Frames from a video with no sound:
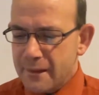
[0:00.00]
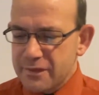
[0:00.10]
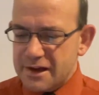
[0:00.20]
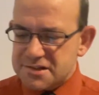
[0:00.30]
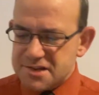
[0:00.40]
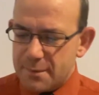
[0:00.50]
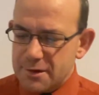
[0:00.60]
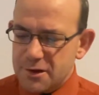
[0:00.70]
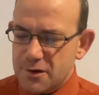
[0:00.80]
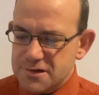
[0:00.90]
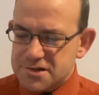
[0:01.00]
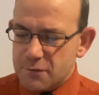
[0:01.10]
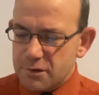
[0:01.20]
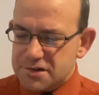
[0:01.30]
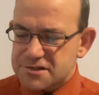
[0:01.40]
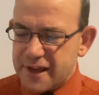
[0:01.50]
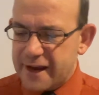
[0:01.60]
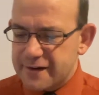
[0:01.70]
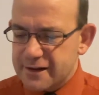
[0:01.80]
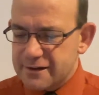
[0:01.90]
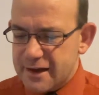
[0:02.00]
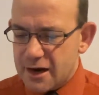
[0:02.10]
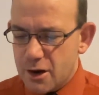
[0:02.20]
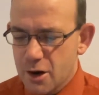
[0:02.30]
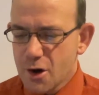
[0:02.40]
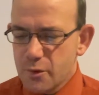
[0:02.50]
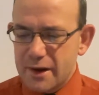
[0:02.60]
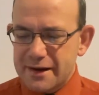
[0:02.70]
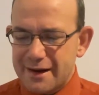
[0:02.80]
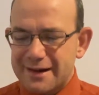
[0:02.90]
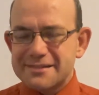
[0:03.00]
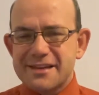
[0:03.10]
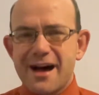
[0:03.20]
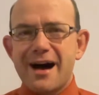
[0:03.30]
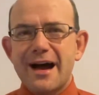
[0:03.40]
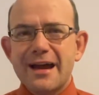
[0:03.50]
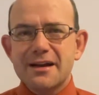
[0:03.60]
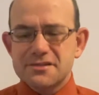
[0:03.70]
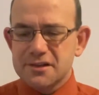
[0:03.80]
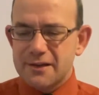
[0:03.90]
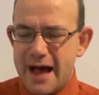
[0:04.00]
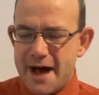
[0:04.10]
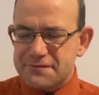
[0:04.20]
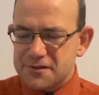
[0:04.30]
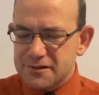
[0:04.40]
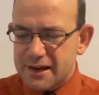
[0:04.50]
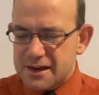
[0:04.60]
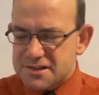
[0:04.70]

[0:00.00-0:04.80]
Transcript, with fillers: that some of those that were standing there would not die until after they